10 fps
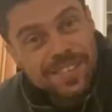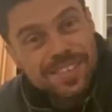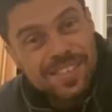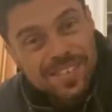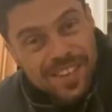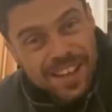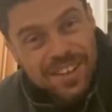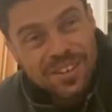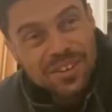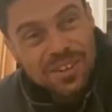the
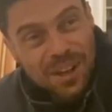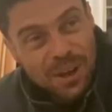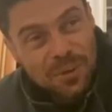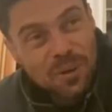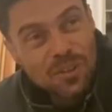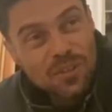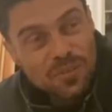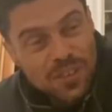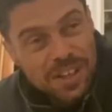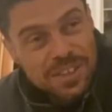second coat on the
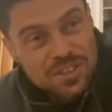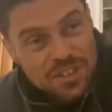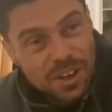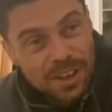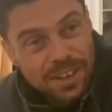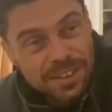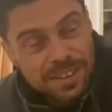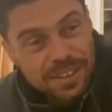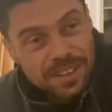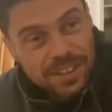first side,
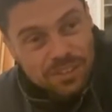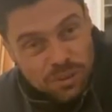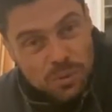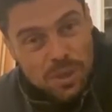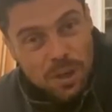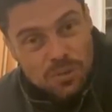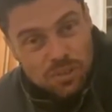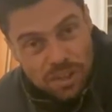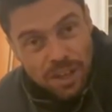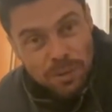2 coats
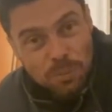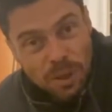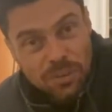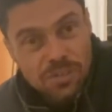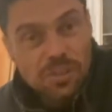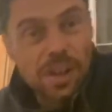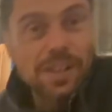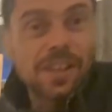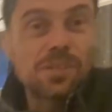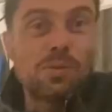done on one
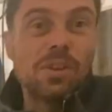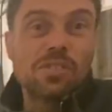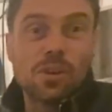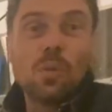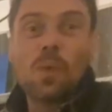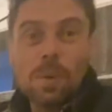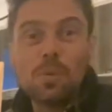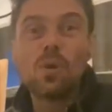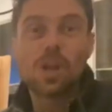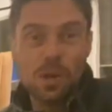side, that's right. So I've got 1
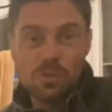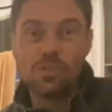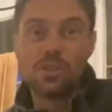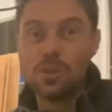more coat to do